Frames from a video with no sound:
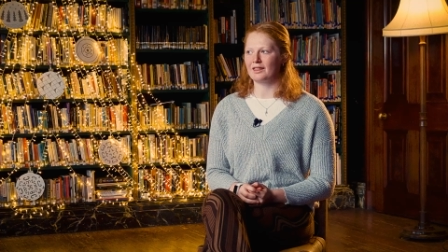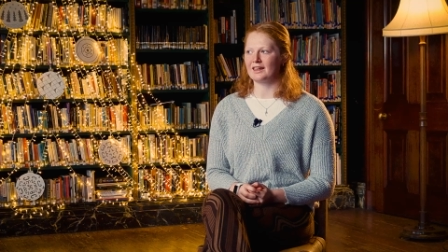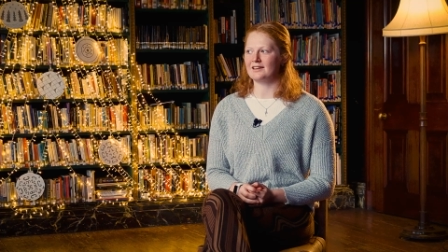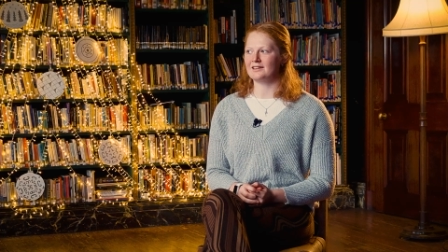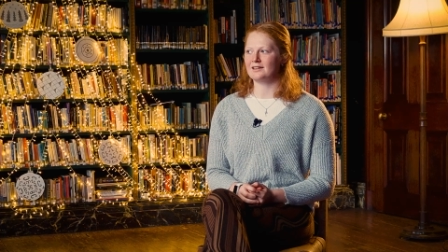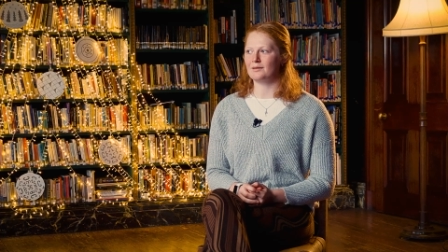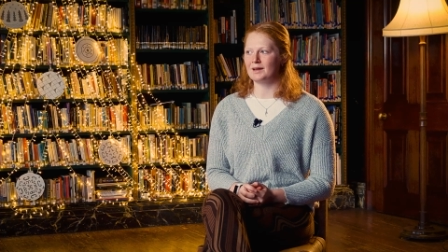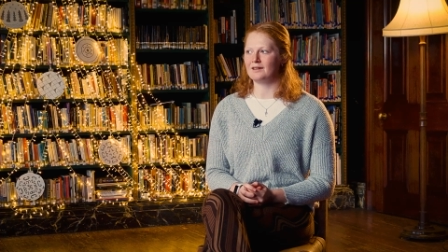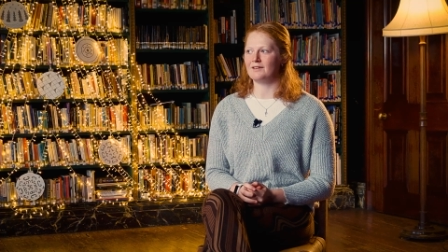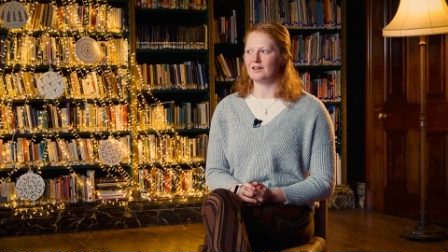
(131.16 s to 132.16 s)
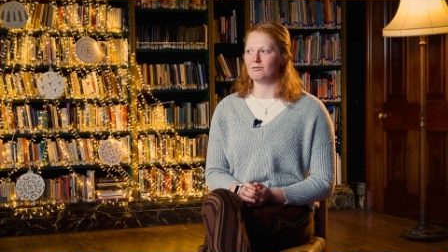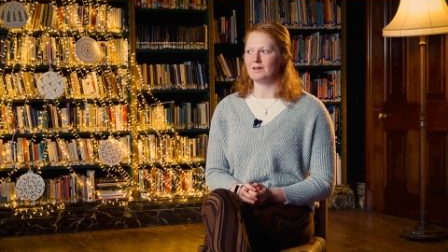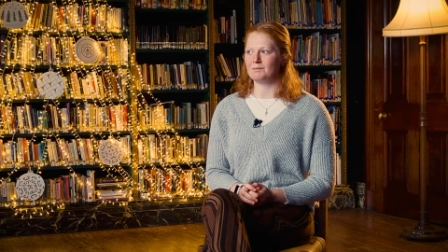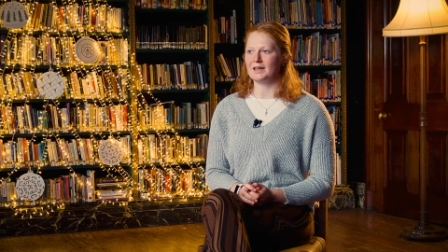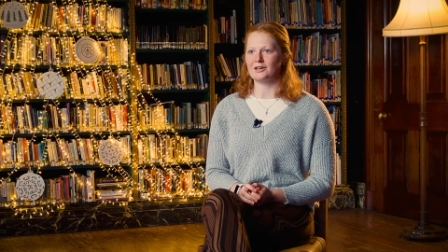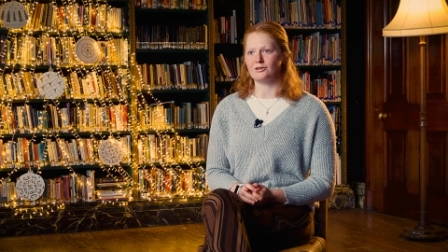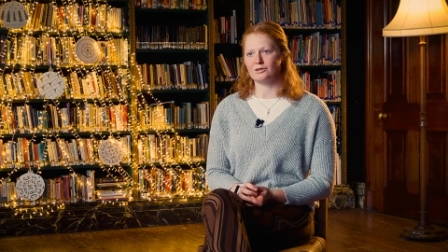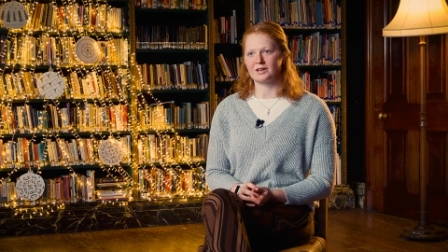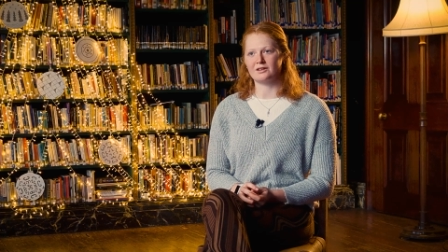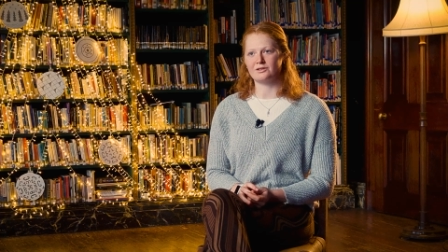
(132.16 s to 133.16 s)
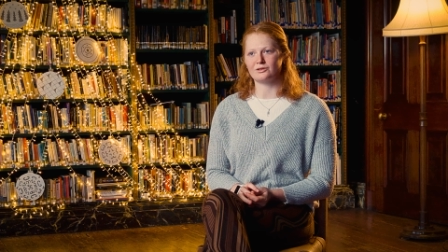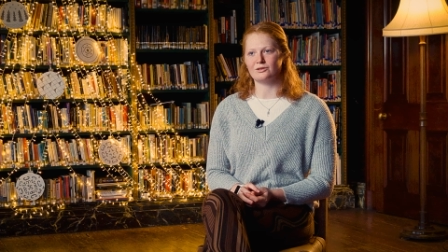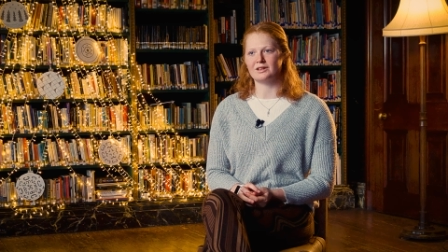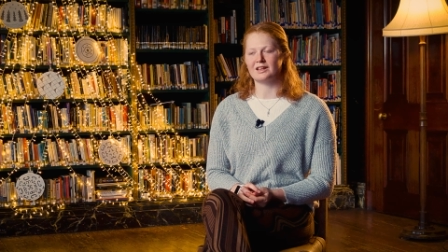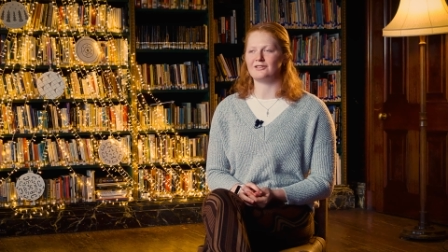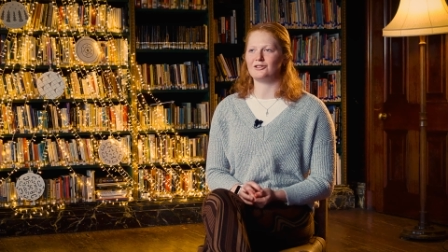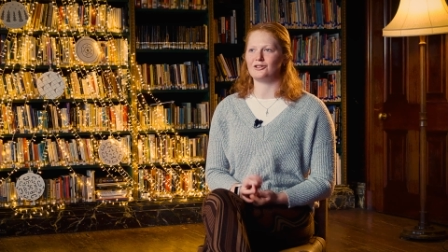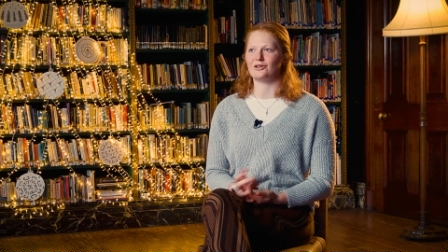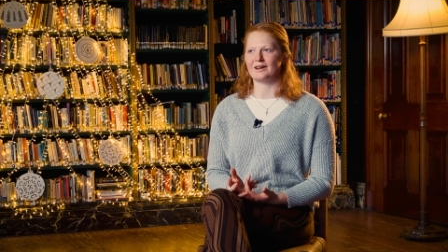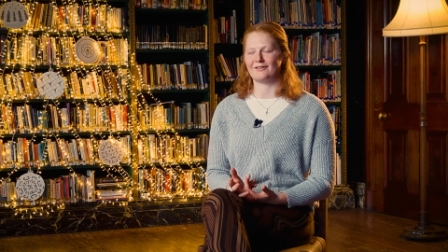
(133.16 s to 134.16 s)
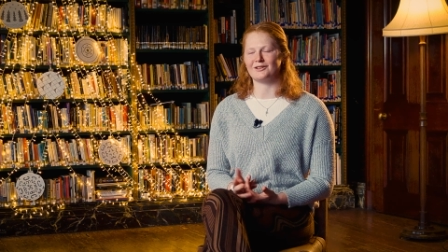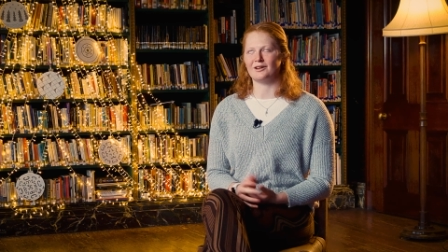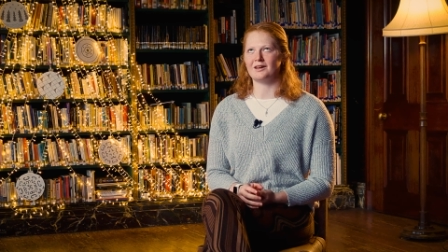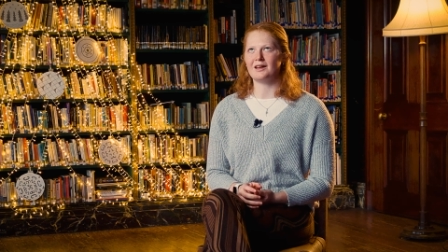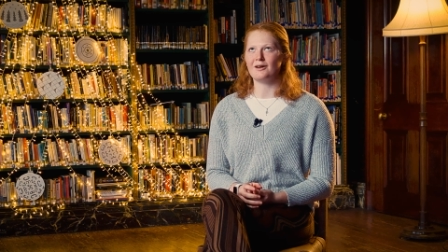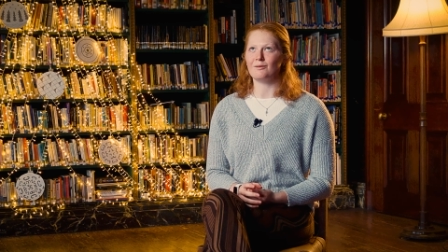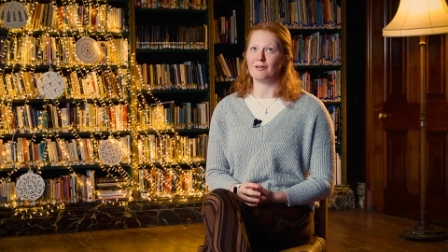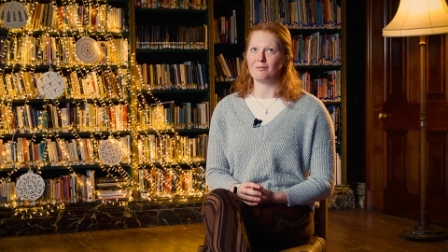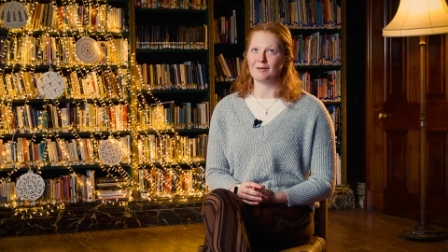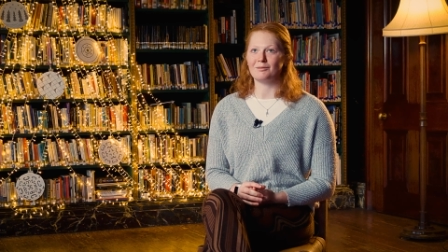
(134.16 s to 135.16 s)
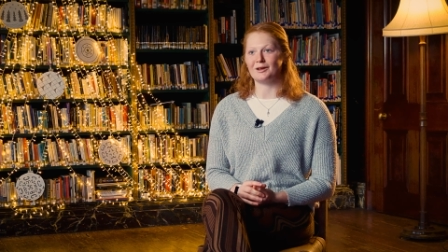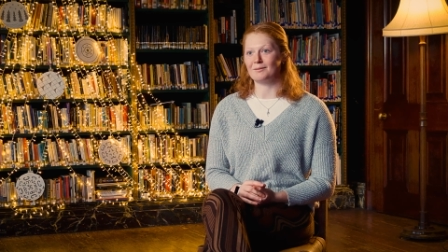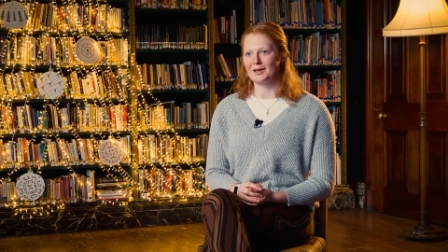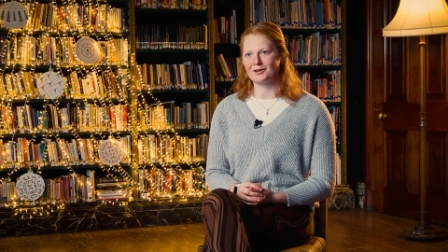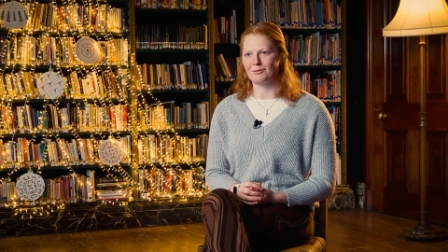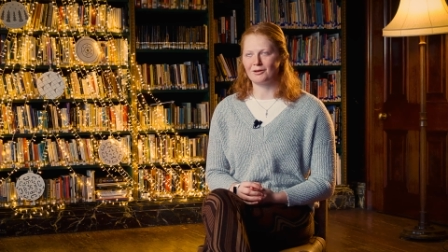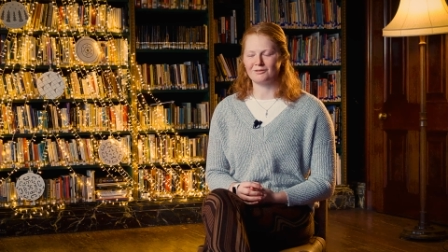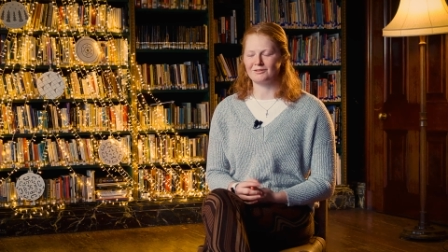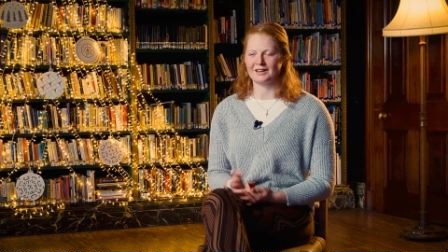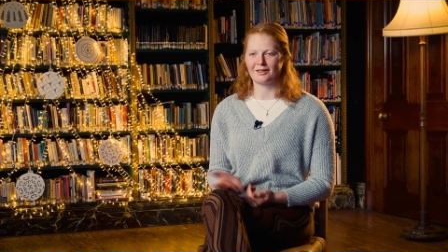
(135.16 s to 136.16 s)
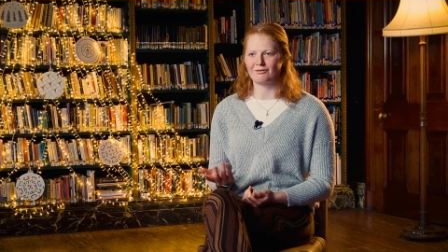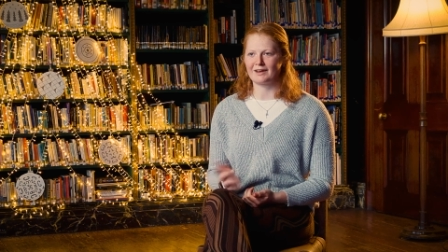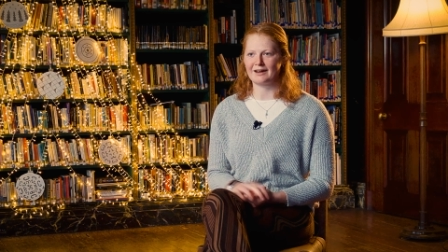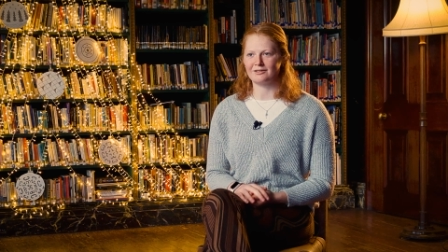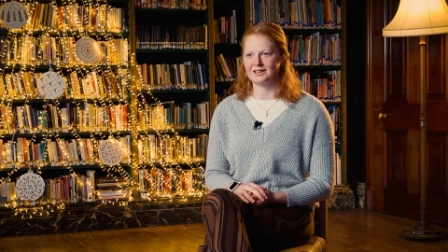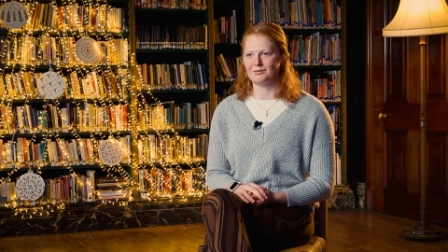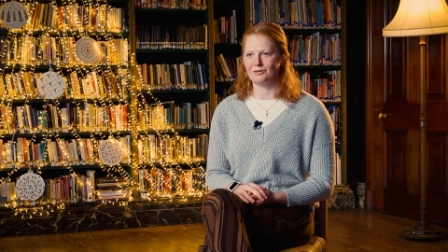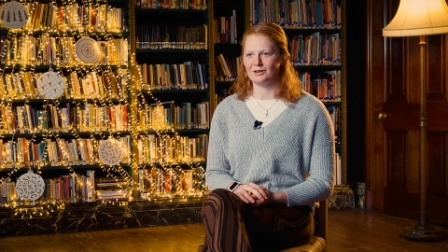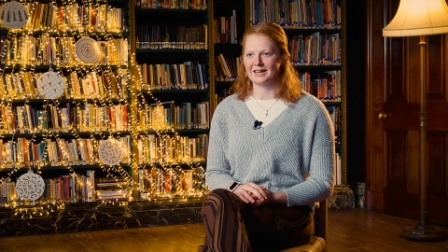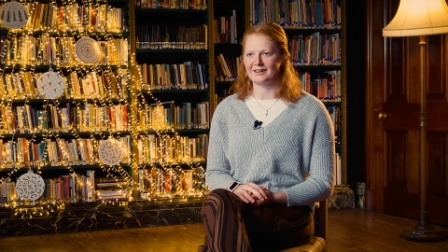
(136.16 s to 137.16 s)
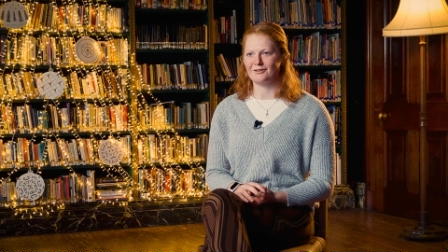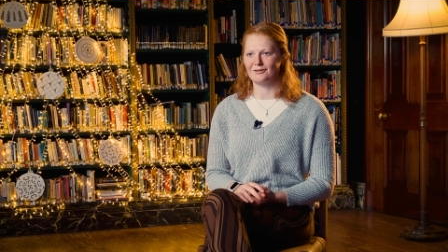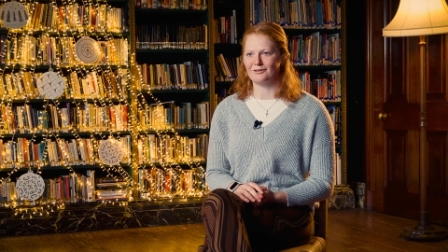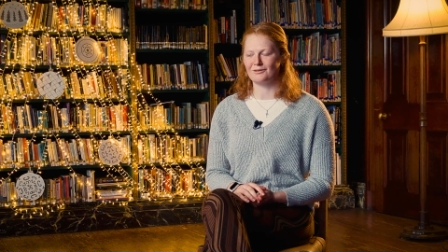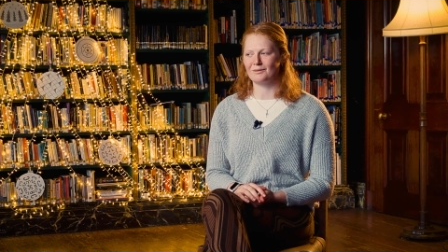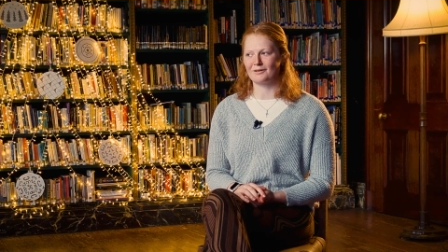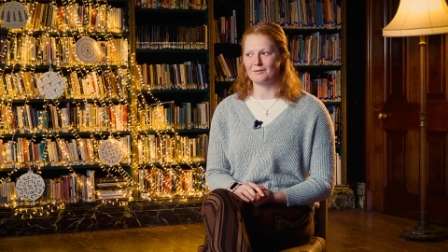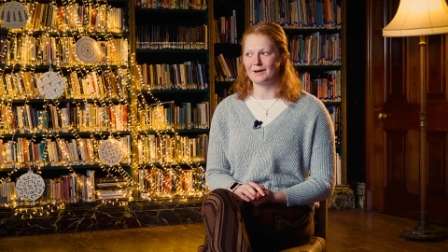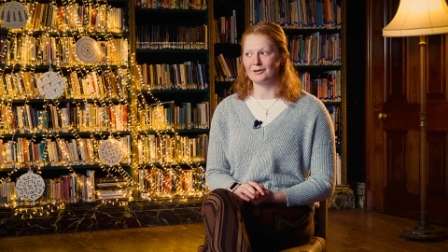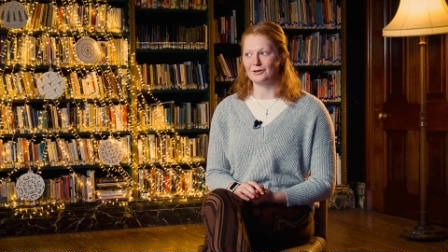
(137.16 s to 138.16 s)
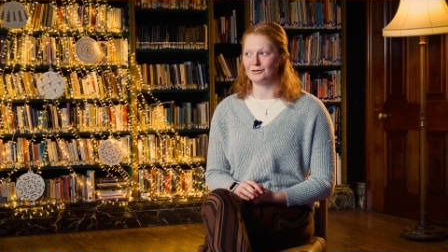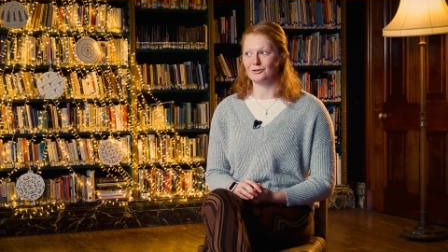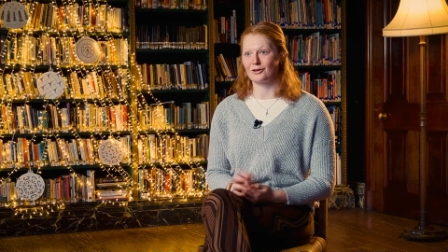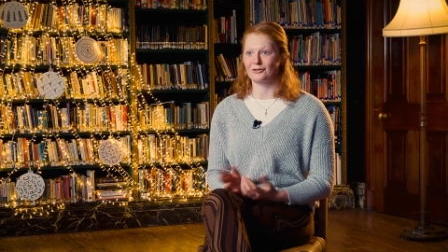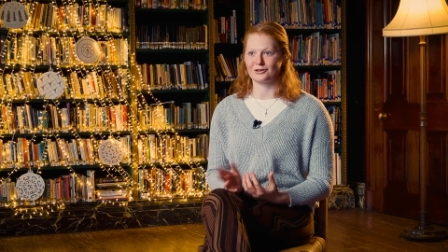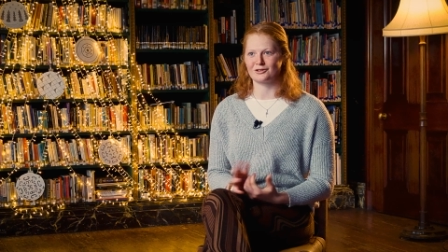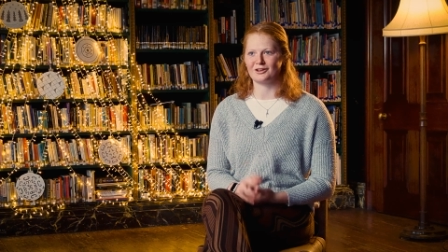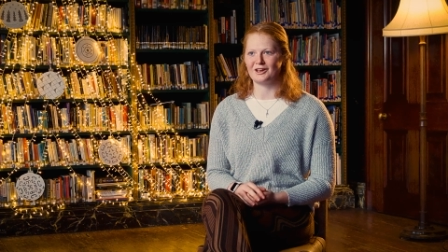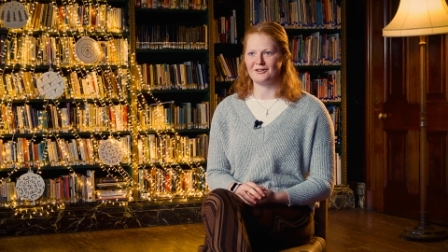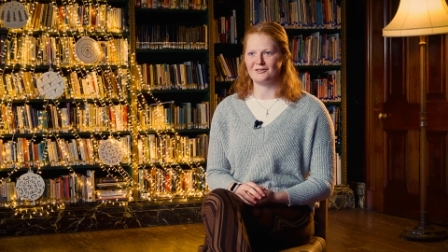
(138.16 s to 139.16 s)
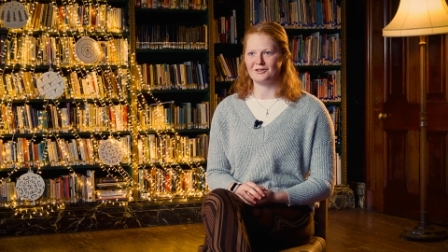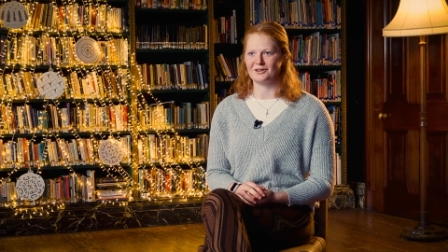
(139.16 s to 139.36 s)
I think the benefit of it being an all girls school is that you don't have to worry about putting makeup on for like three hours in the morning or worry about who's got a crush on who.